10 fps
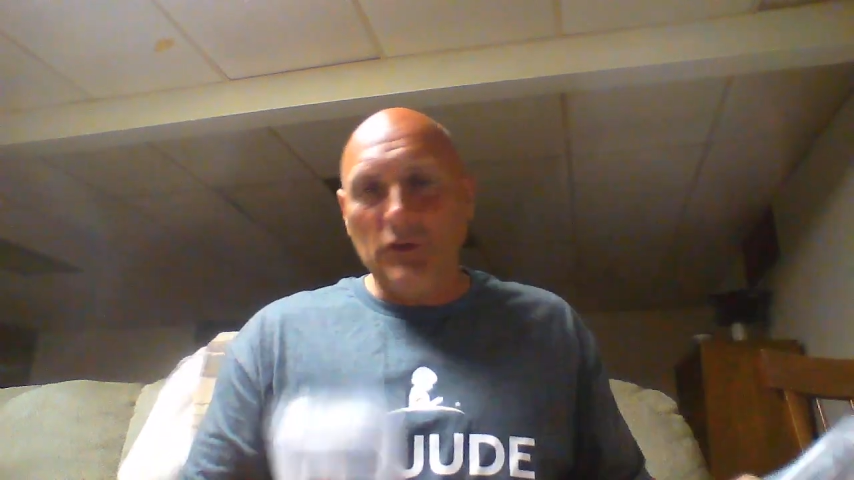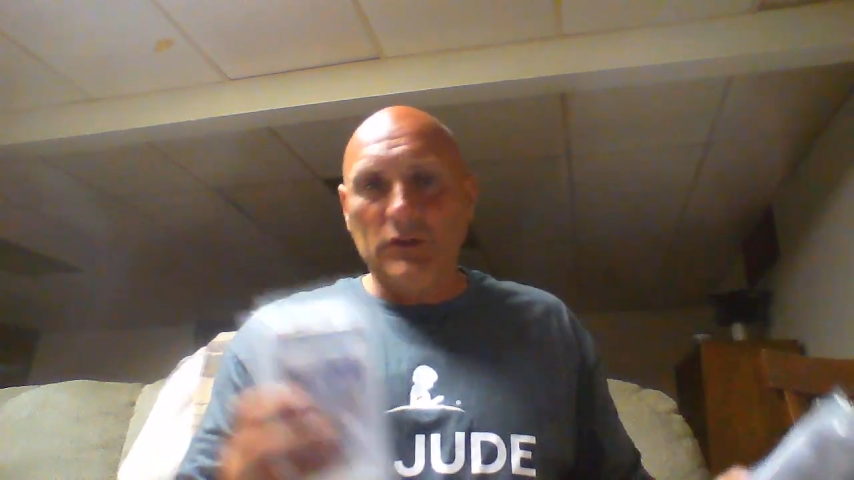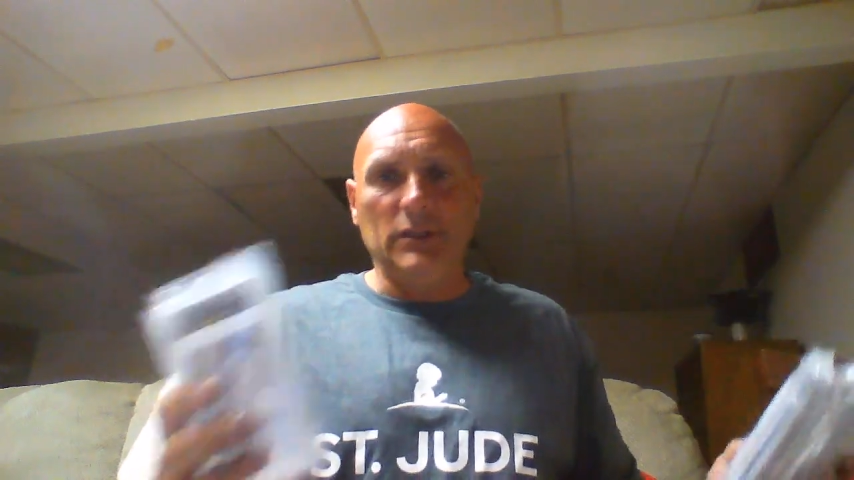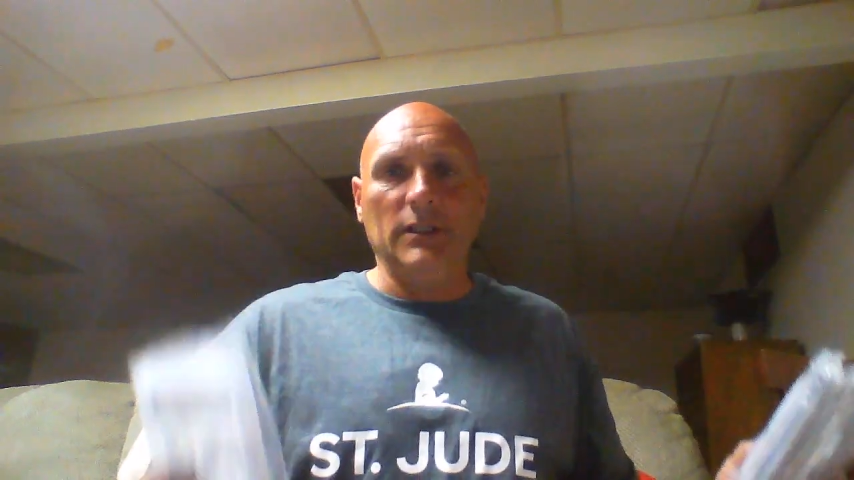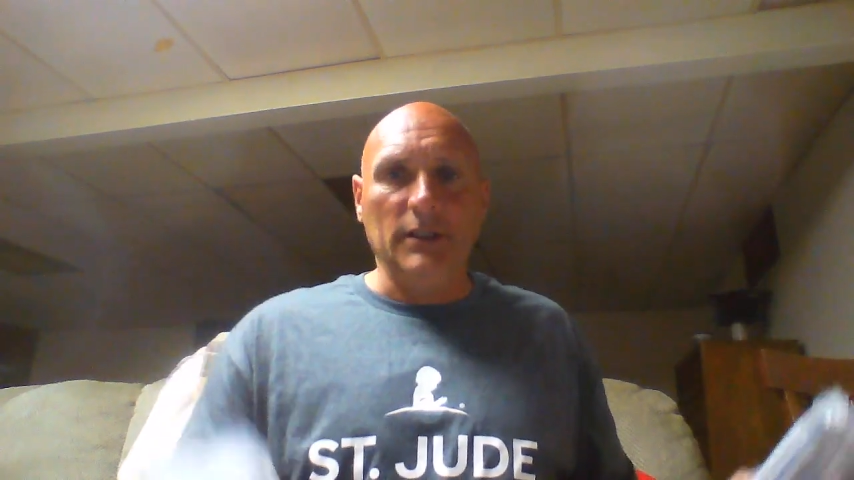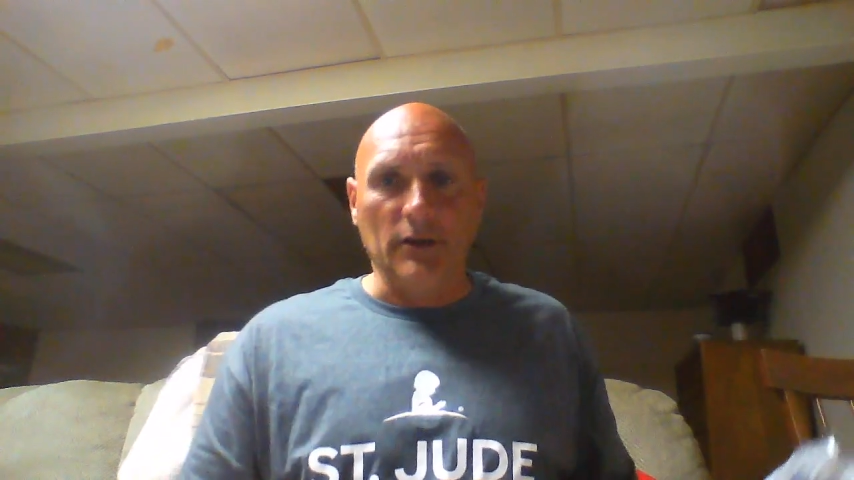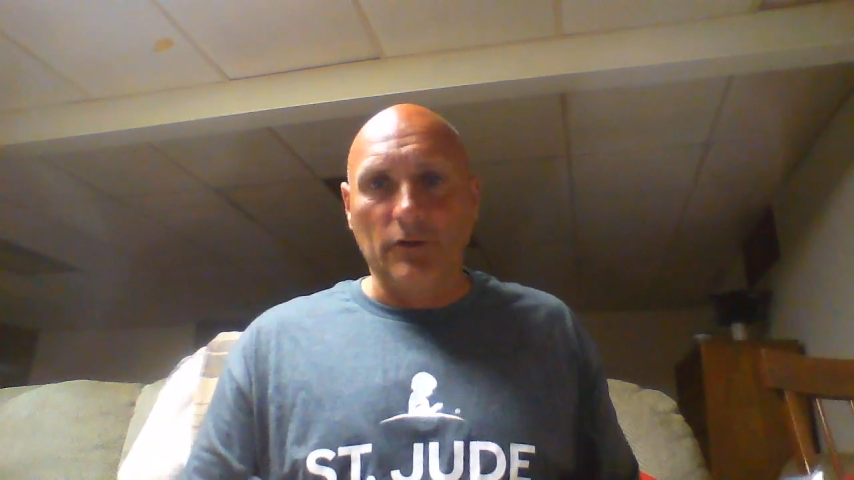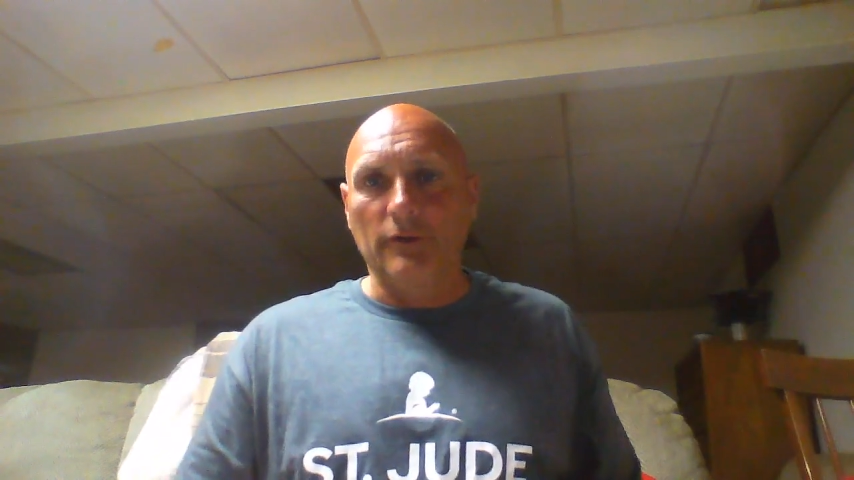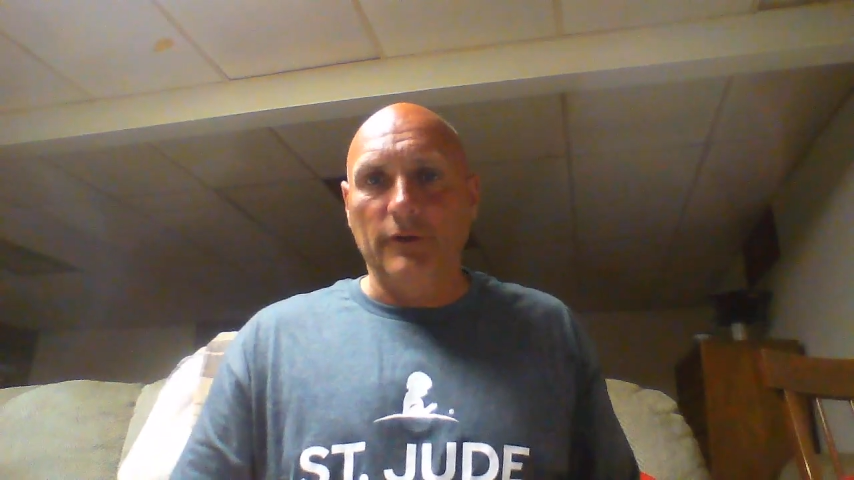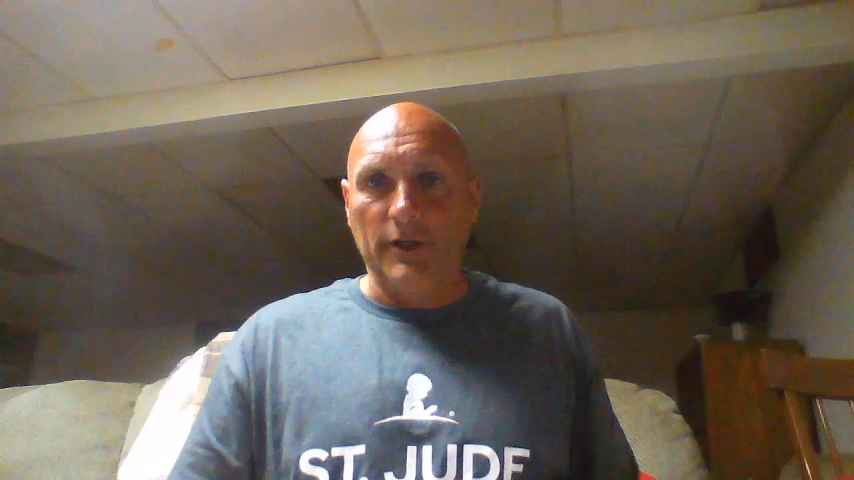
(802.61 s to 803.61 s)
see the
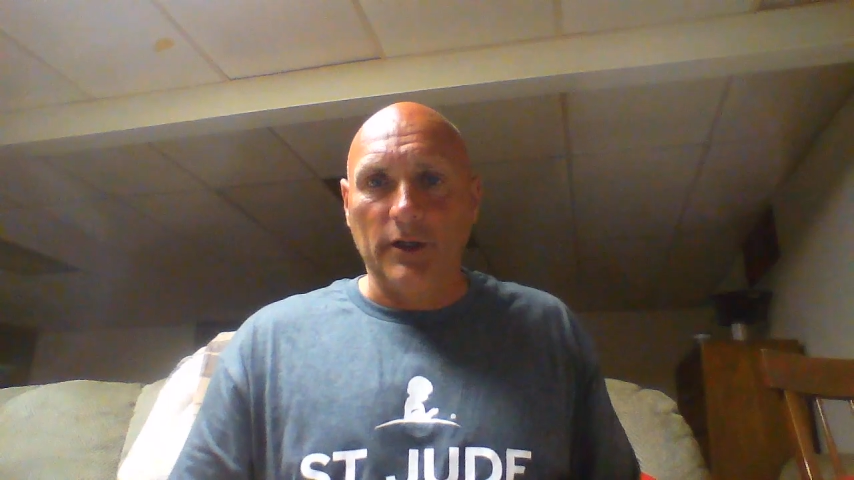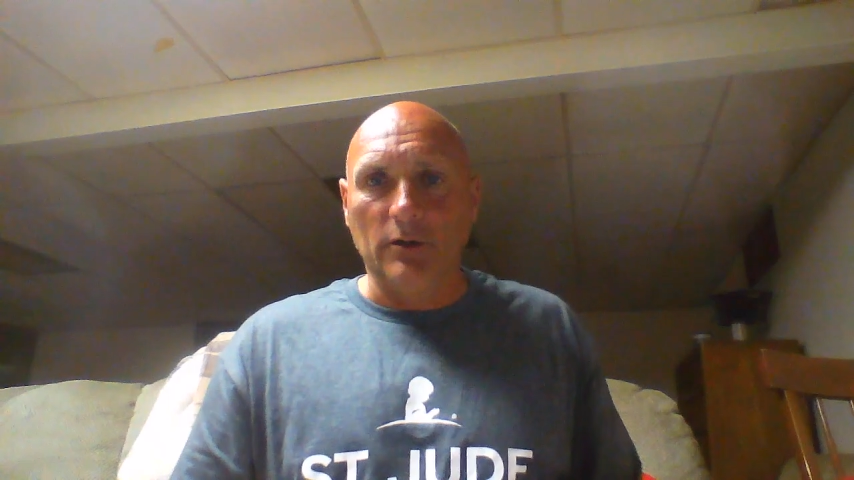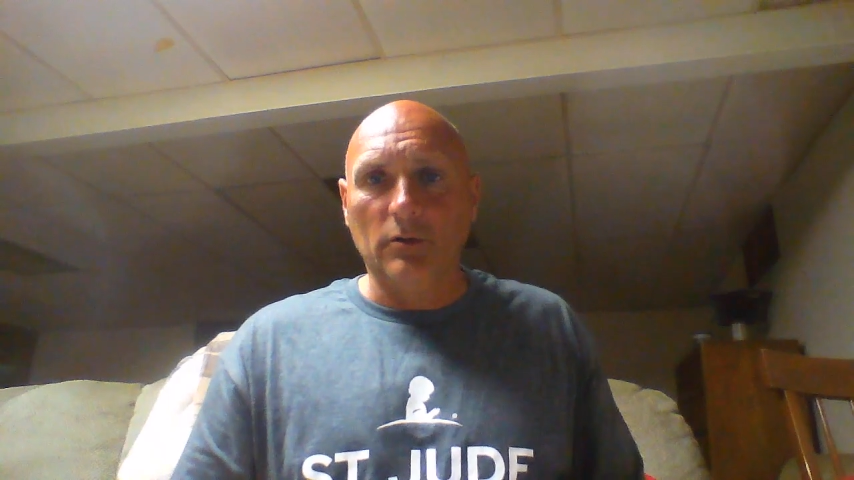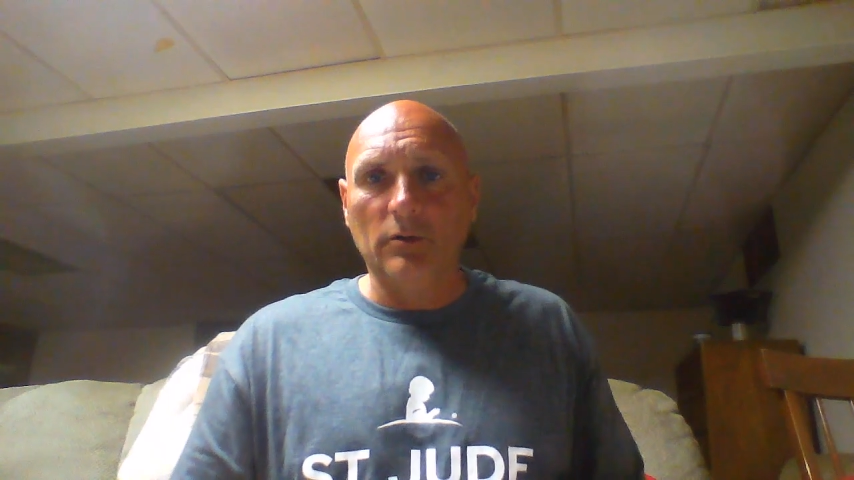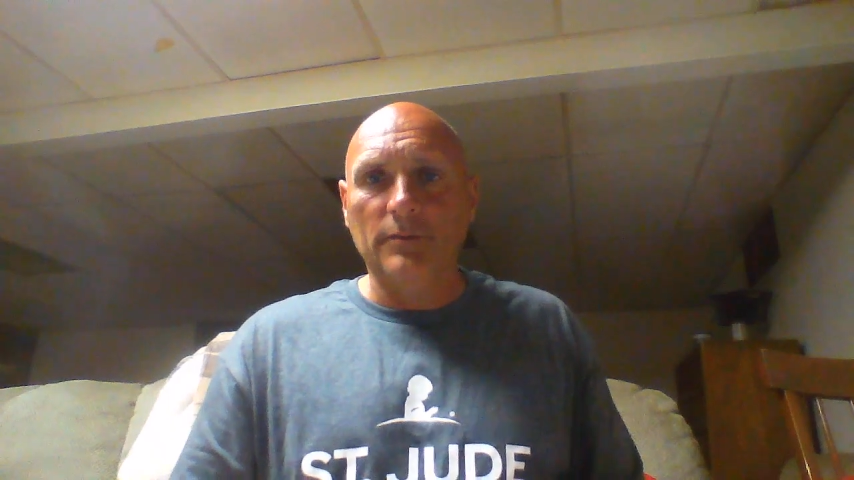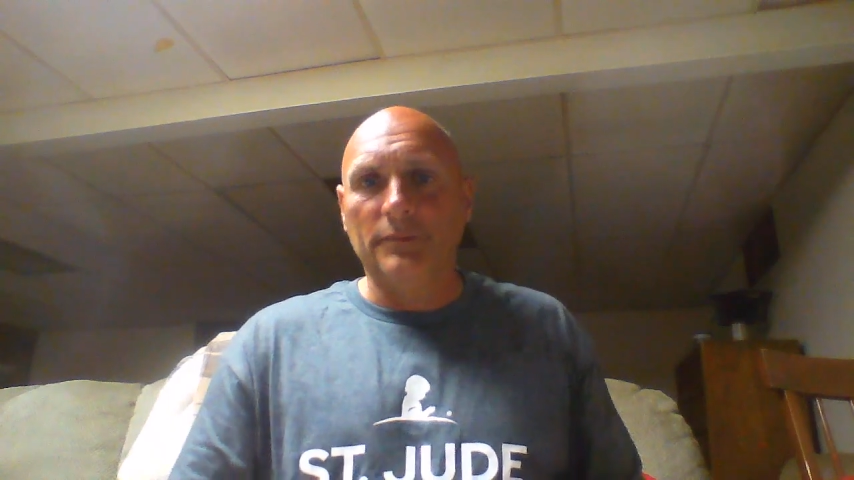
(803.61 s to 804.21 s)
other video,